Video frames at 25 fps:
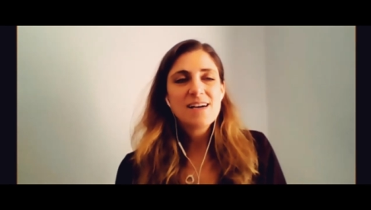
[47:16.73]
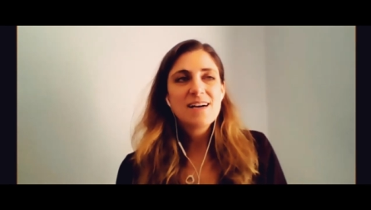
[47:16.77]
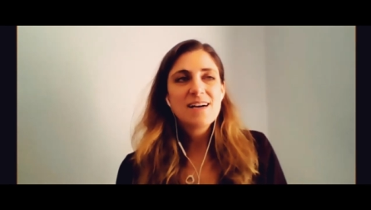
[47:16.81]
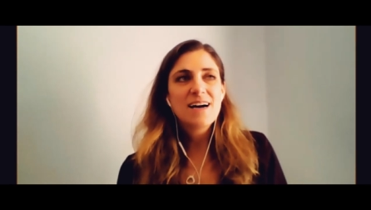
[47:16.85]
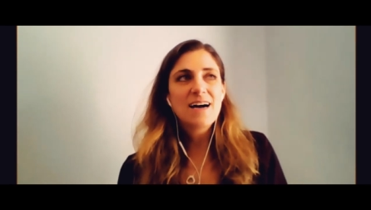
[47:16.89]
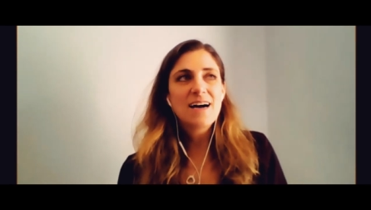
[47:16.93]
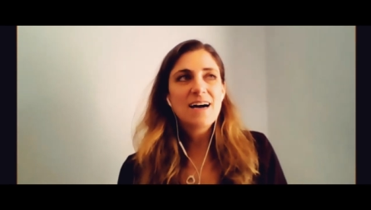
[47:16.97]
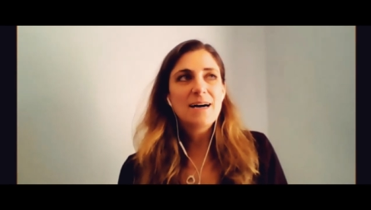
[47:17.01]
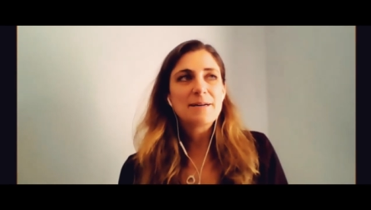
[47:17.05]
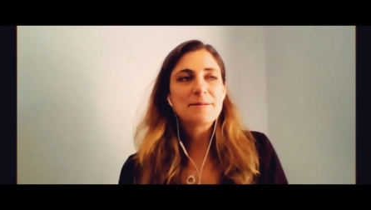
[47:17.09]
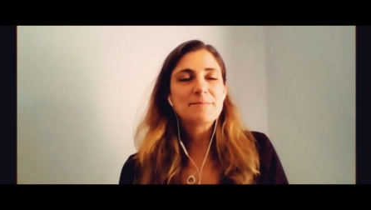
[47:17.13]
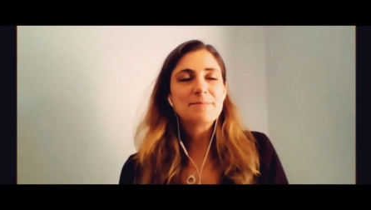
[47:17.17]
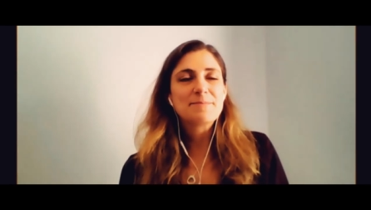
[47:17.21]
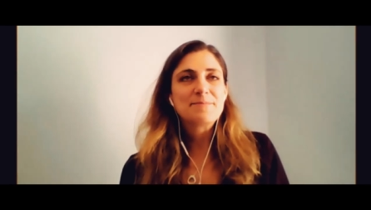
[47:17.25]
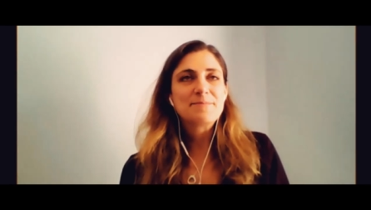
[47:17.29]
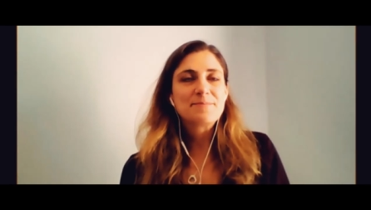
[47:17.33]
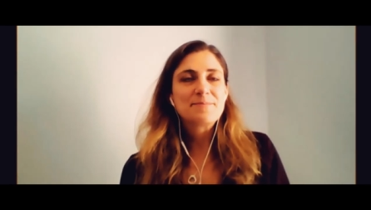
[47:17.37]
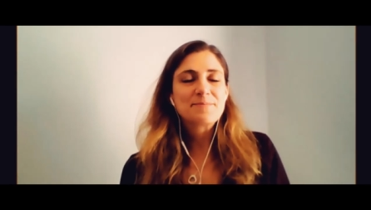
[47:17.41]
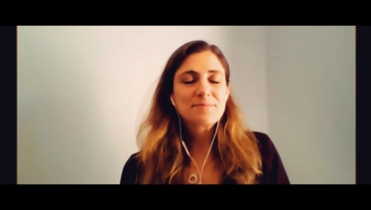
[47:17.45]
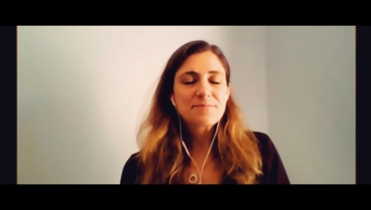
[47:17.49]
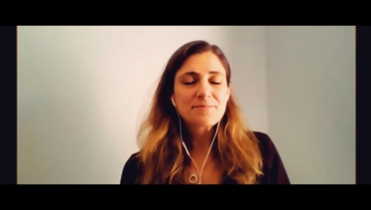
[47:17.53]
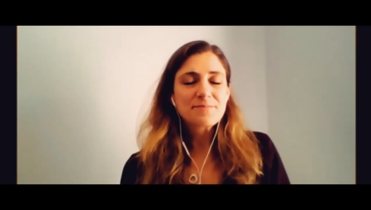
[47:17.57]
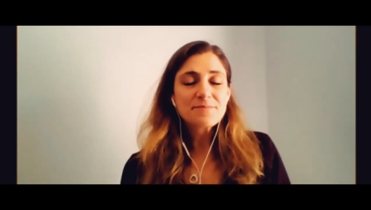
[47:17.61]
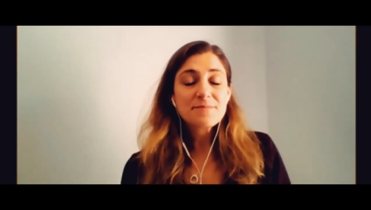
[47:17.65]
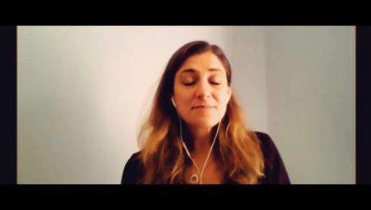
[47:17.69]
inventory.
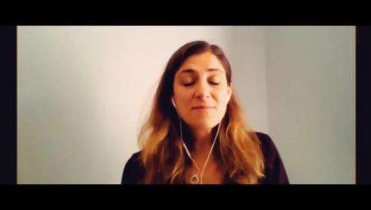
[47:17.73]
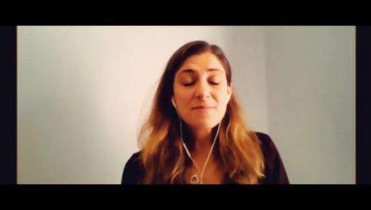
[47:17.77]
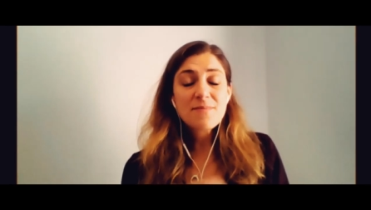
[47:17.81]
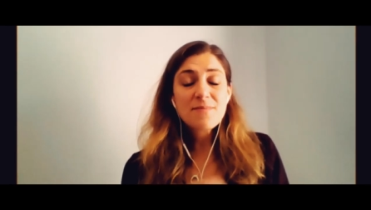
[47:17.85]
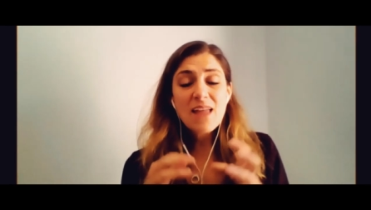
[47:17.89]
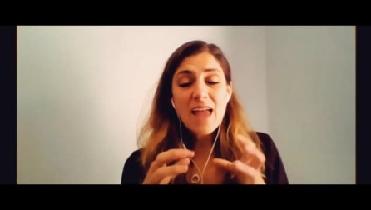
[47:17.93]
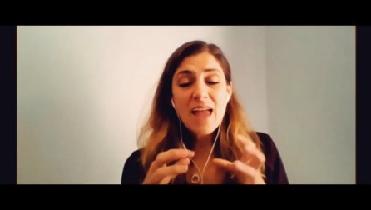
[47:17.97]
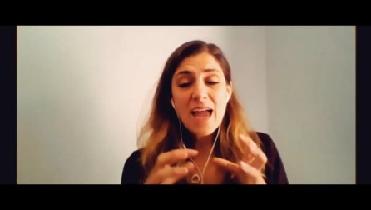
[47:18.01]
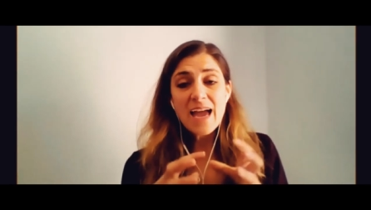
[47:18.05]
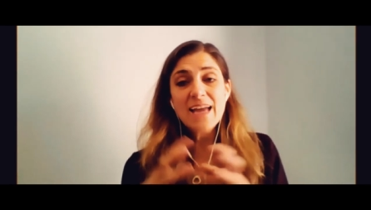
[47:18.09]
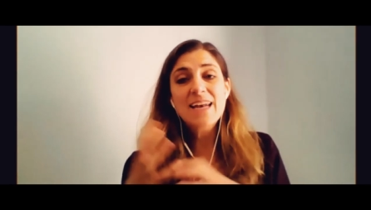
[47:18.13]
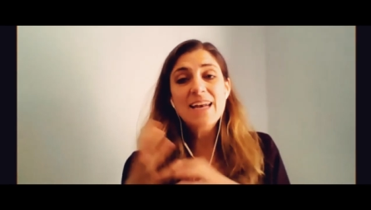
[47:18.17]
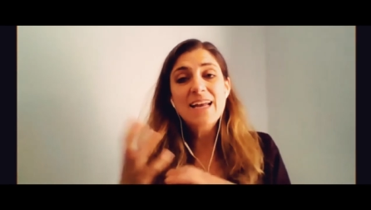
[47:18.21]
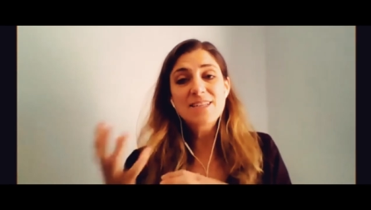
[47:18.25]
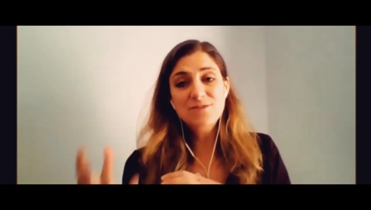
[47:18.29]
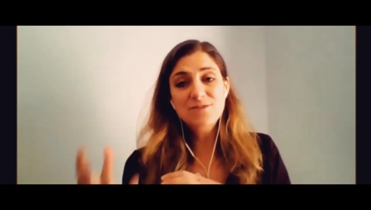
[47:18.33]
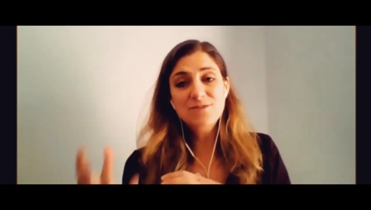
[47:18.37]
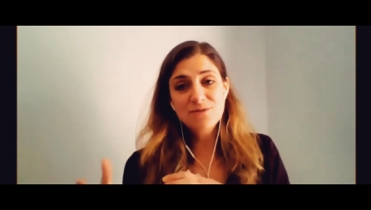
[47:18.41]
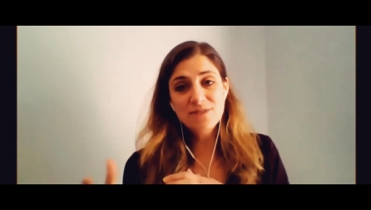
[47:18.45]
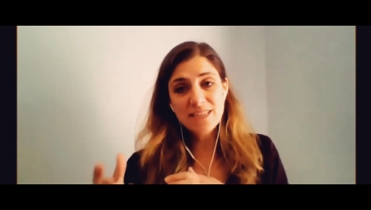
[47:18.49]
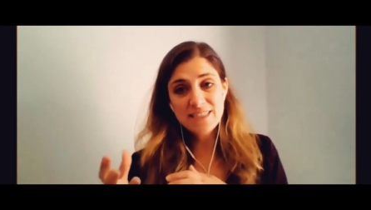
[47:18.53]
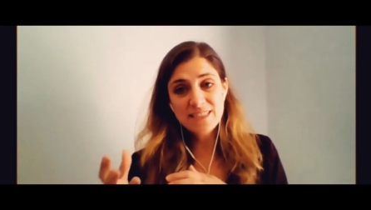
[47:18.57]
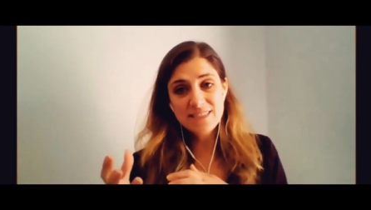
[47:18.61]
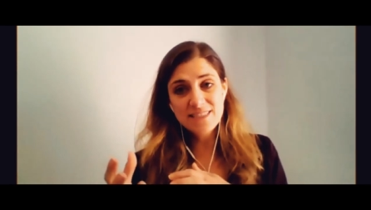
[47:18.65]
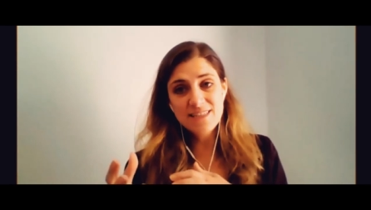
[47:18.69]
And as
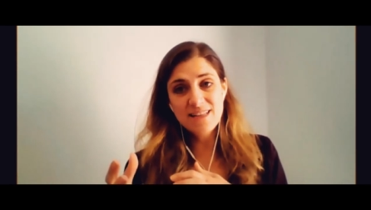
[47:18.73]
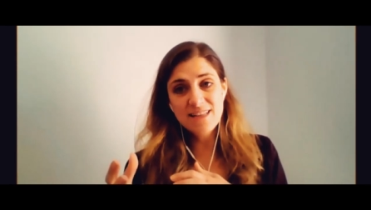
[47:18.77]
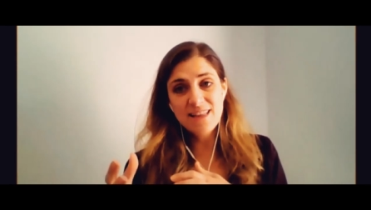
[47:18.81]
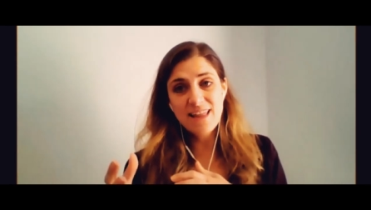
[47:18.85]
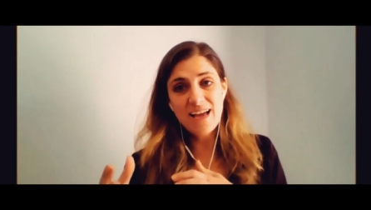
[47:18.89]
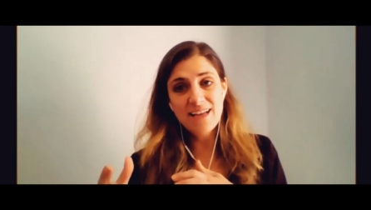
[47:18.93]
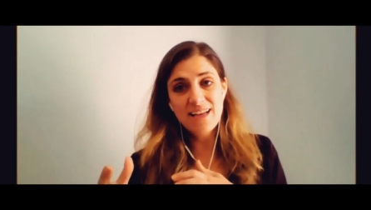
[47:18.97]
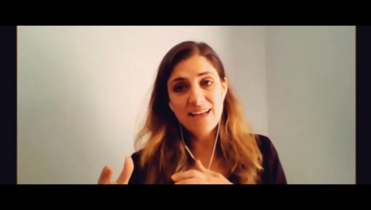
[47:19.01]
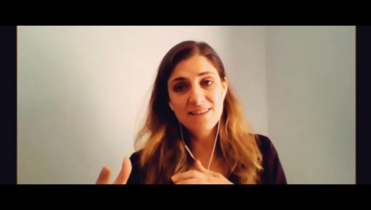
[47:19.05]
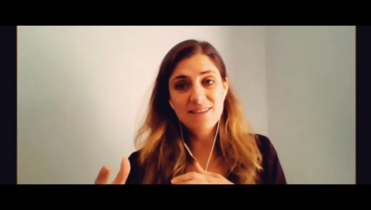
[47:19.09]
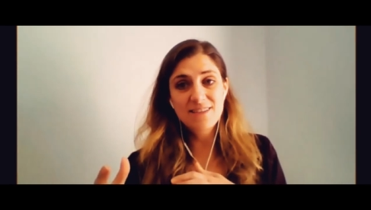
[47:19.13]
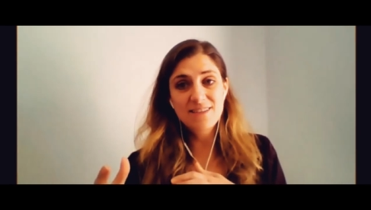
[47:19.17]
relates to that,